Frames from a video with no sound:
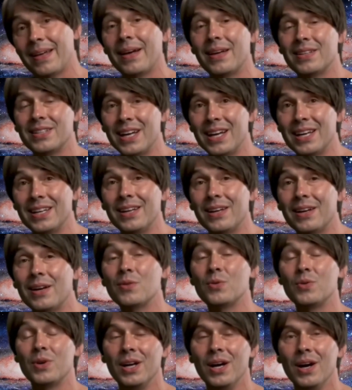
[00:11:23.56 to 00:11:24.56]

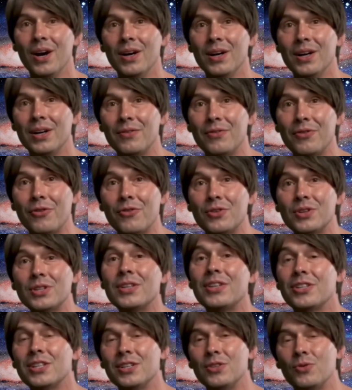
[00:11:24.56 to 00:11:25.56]
then we are
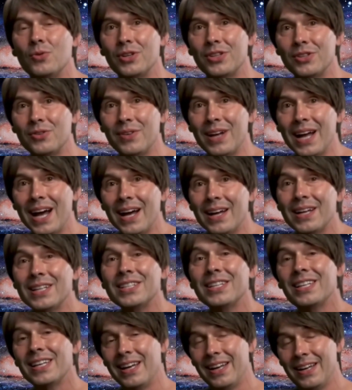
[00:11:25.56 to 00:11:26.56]
confronted with the
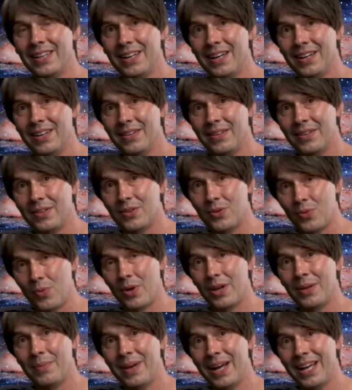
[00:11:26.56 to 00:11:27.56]
reality that
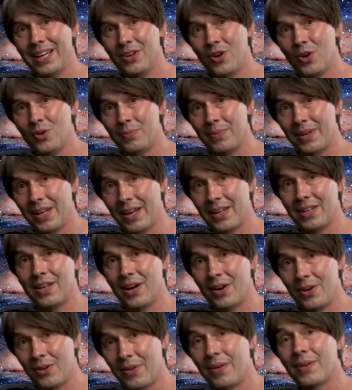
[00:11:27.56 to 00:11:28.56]
we may not be
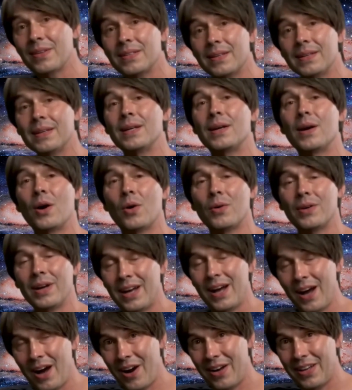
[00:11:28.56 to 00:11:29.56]
alone. On the
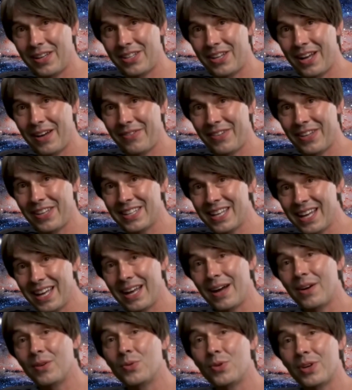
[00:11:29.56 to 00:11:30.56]
Kardashev
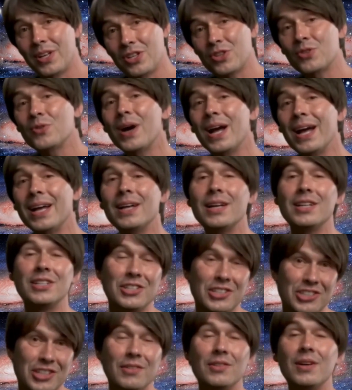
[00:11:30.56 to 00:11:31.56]
scale, which ranks
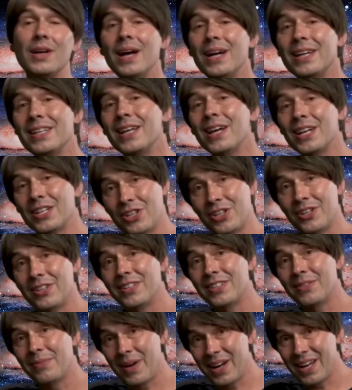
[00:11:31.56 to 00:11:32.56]

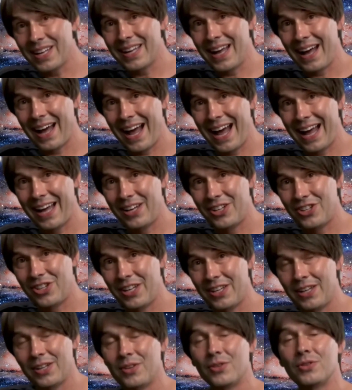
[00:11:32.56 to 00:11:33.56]
civilizations by their energy
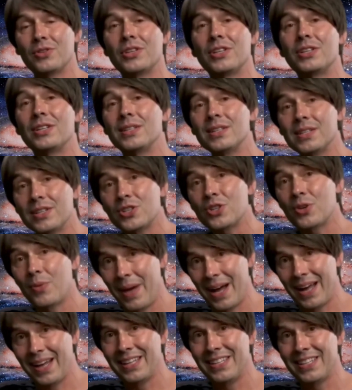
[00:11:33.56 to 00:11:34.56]
use,
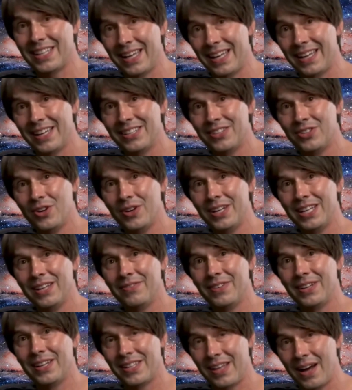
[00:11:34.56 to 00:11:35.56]
humanity is not
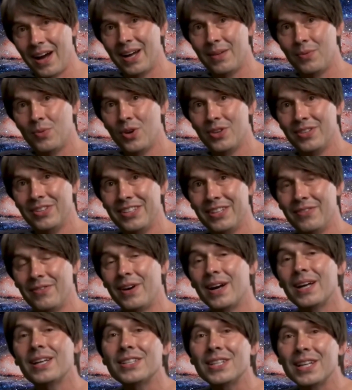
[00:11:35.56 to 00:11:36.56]
even a Type 1
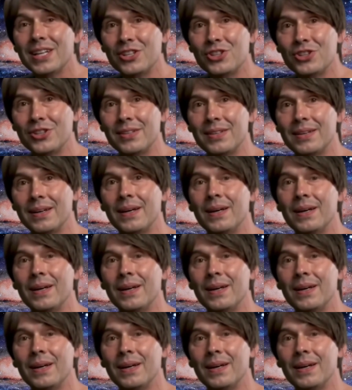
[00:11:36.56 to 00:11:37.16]
civilization.